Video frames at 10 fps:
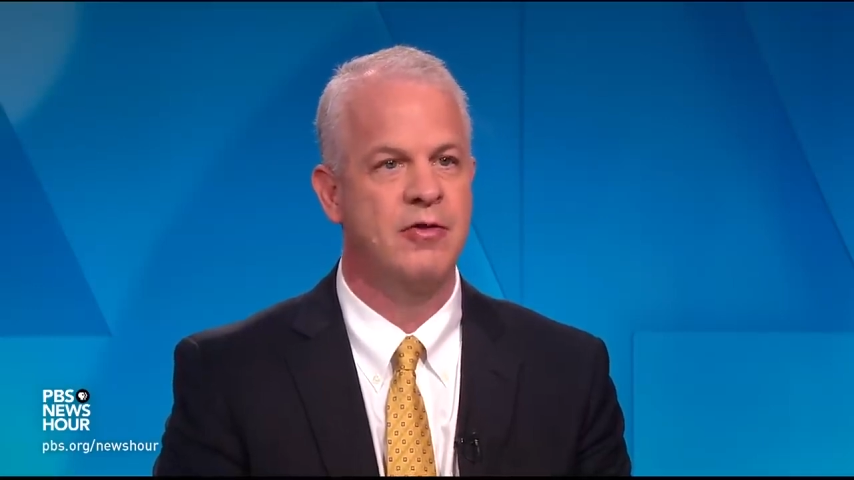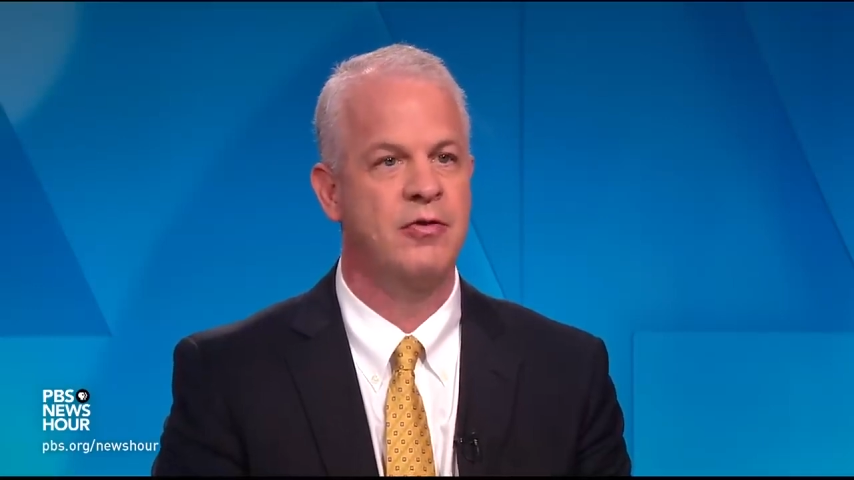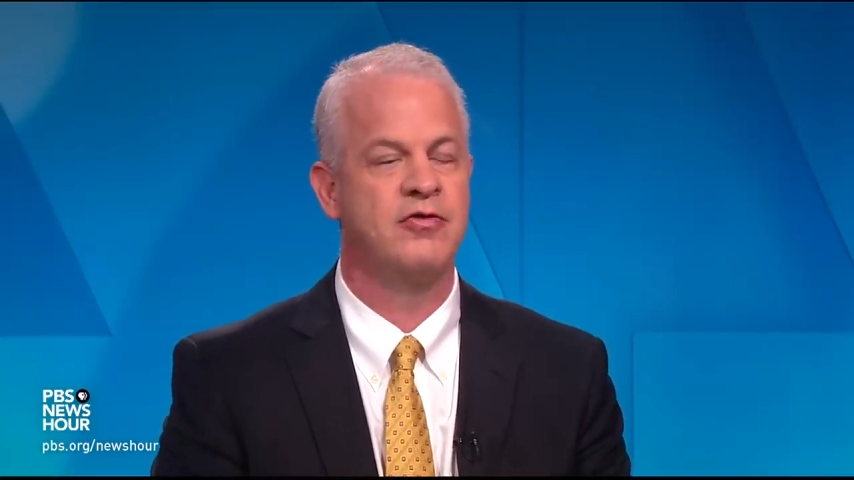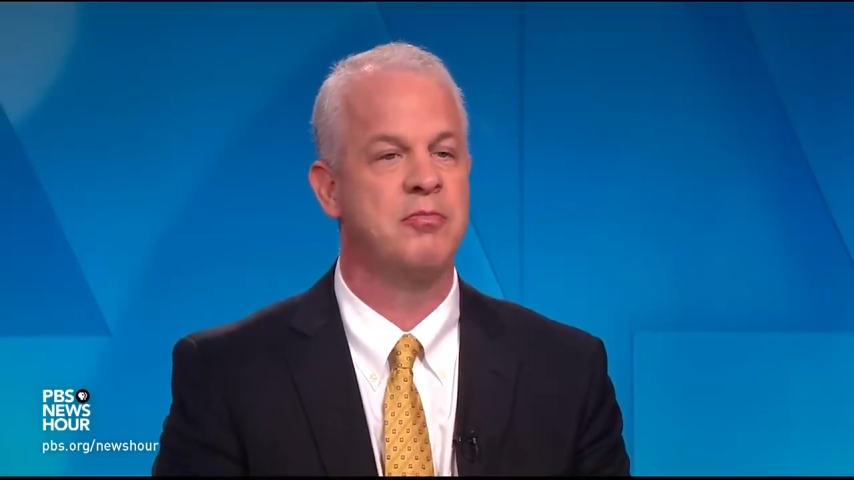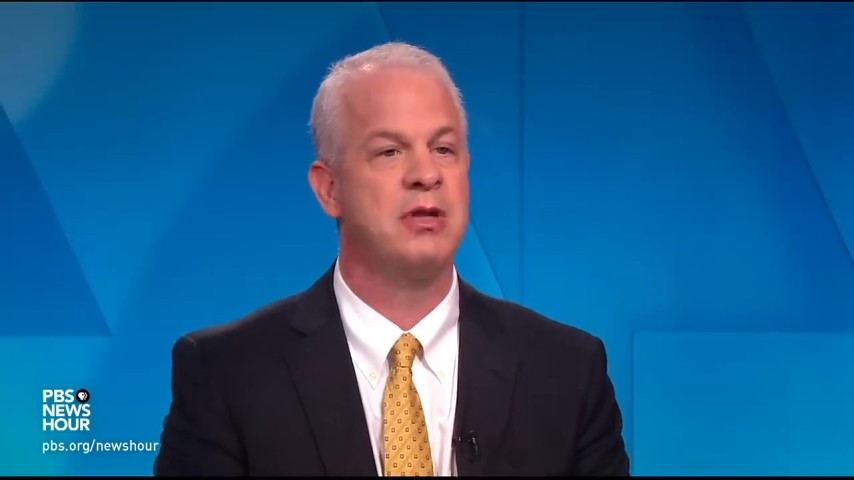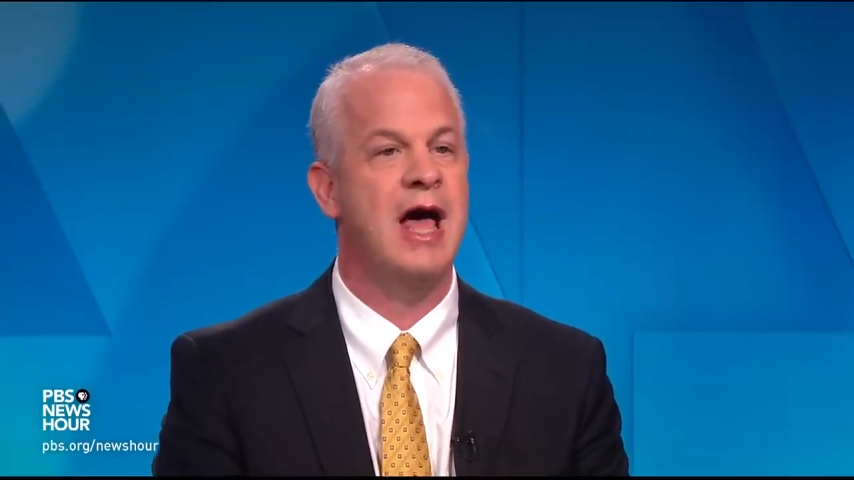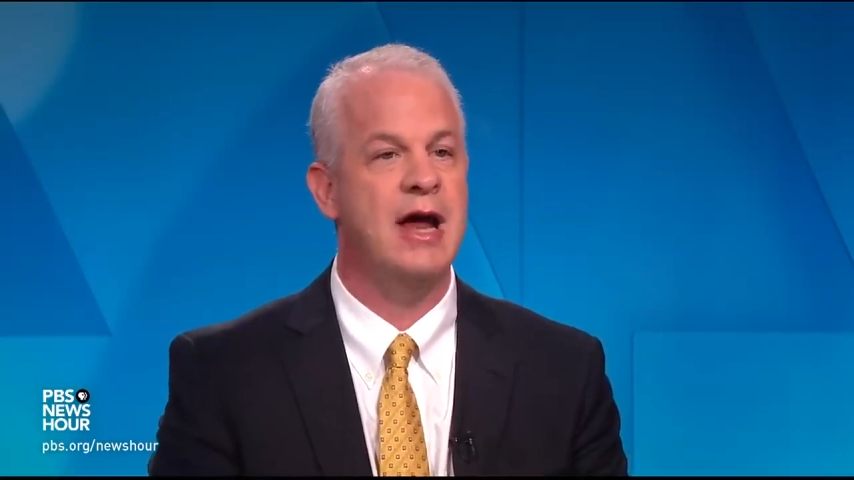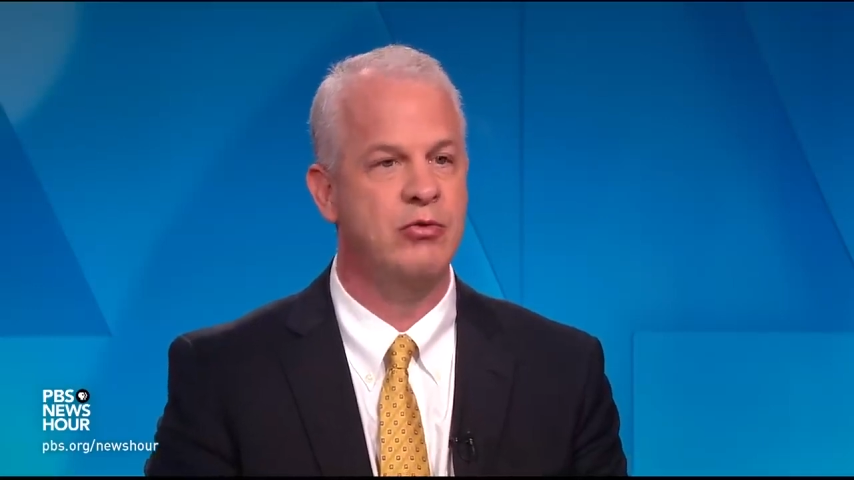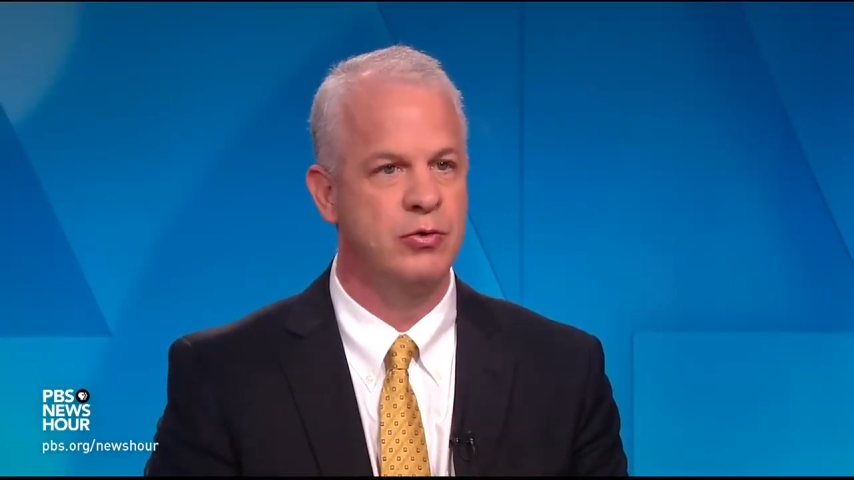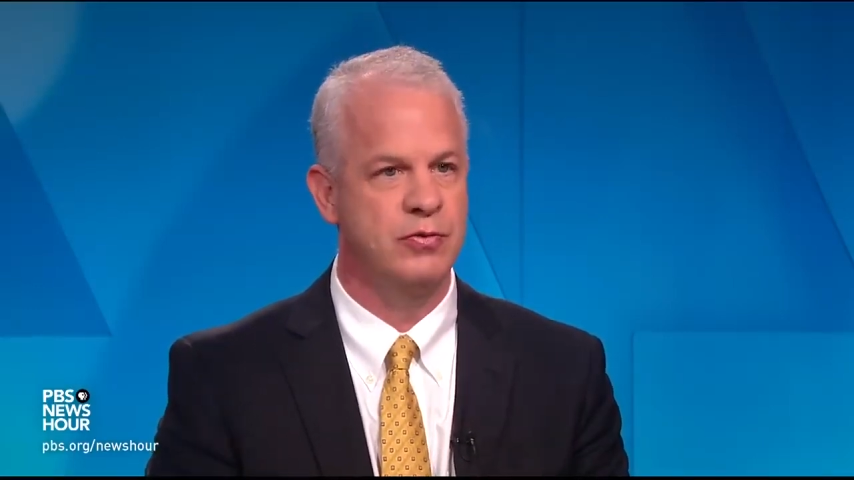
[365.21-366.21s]
for
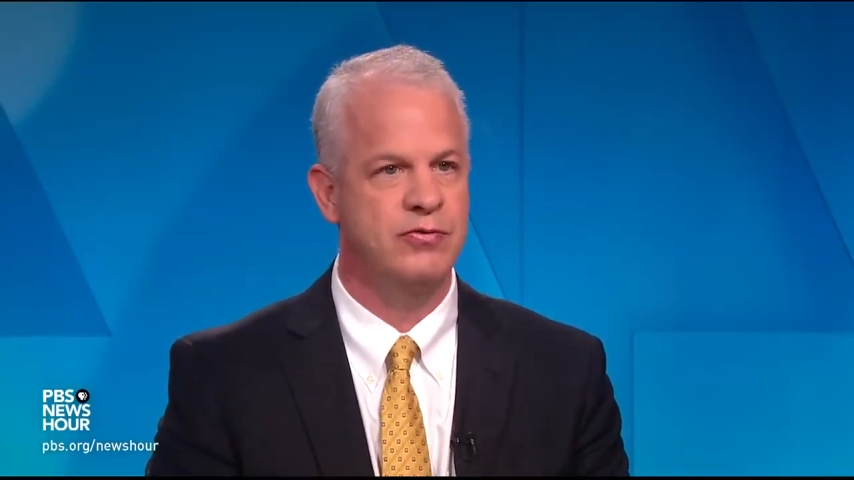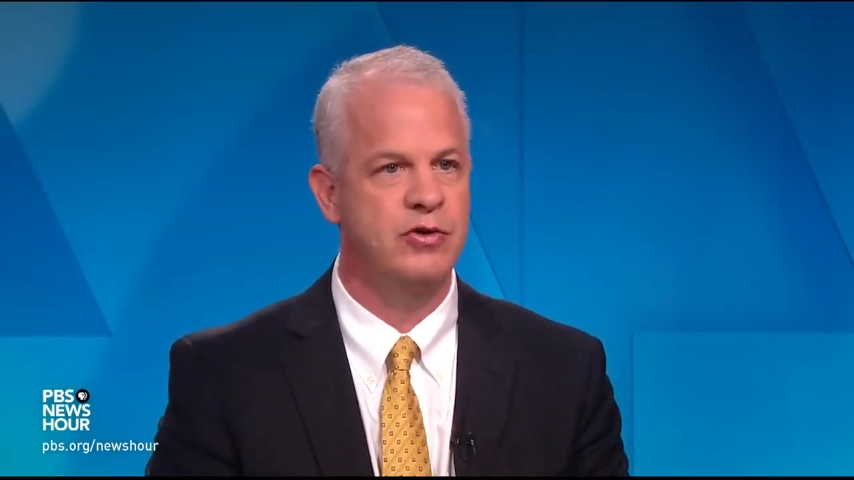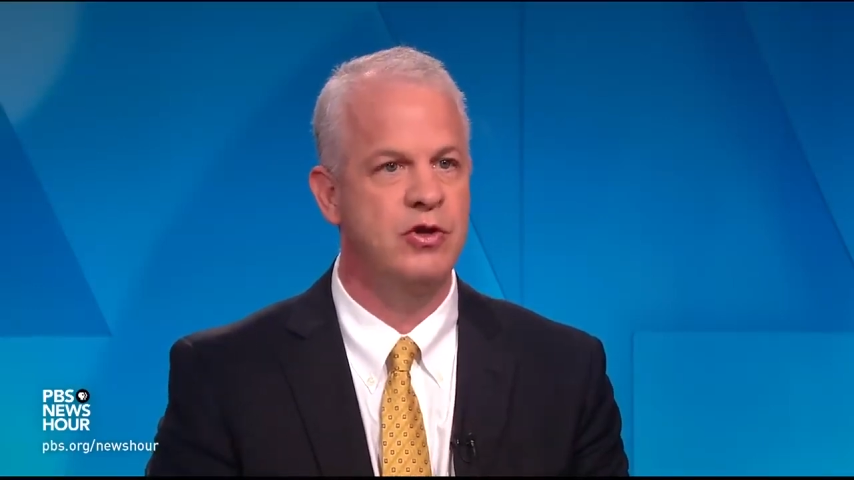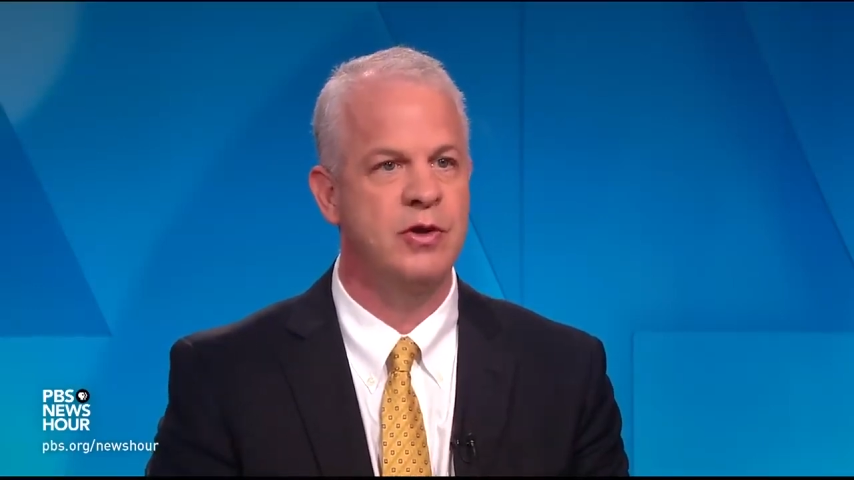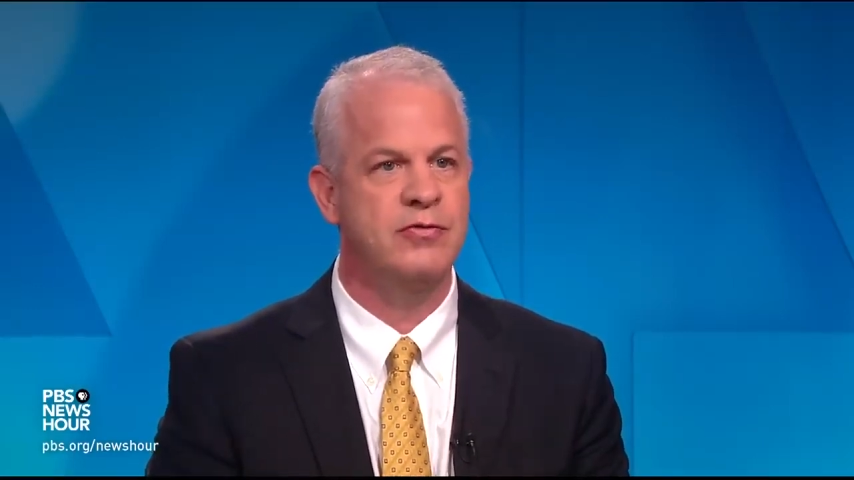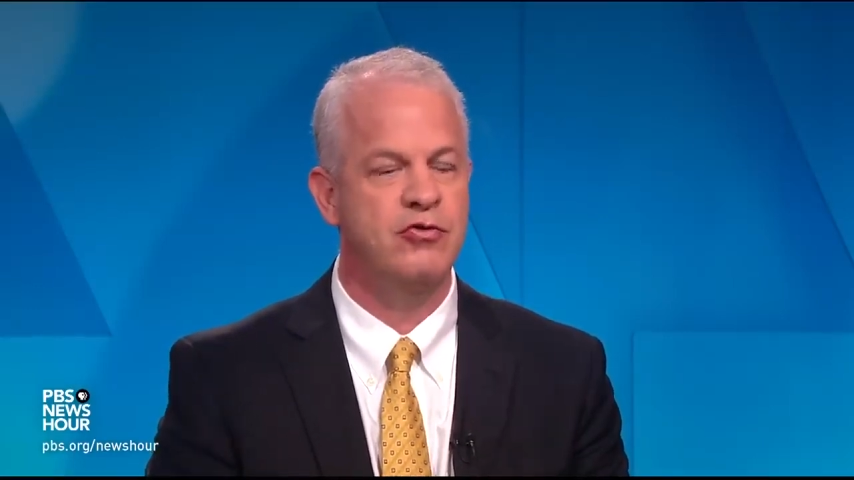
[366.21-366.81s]
supply routes to U.S.